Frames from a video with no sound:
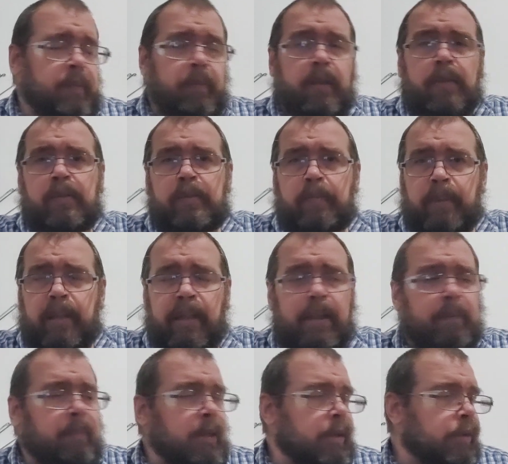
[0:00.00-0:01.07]
of barrels.
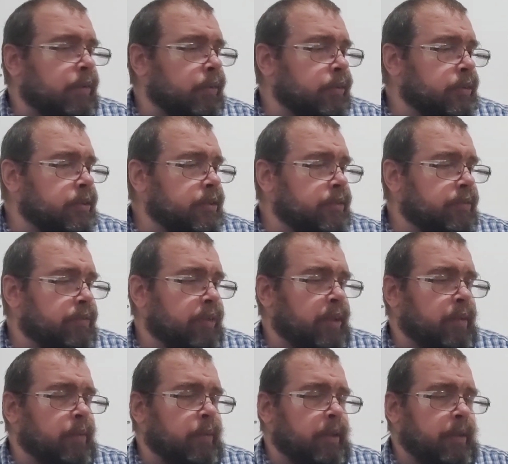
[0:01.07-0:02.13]
Plain barrels,
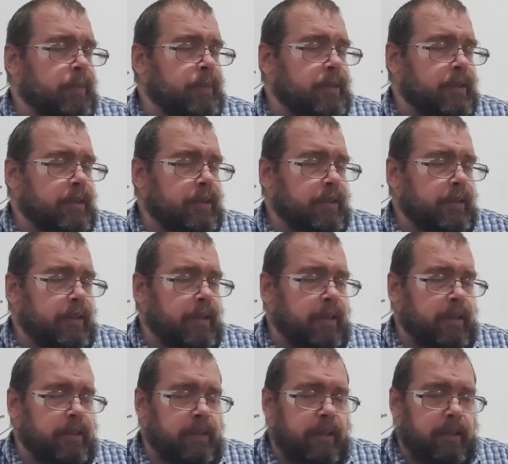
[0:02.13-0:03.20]
vent ribs,
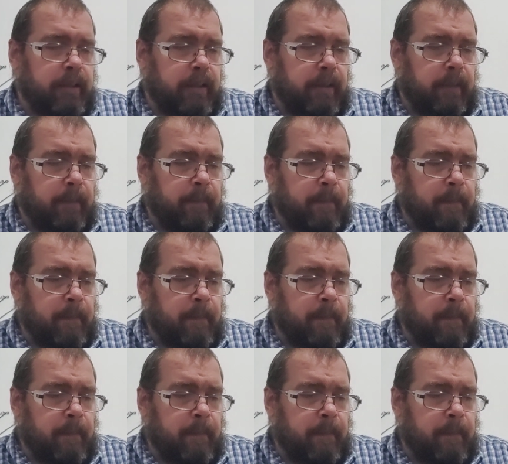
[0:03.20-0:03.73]
things like that.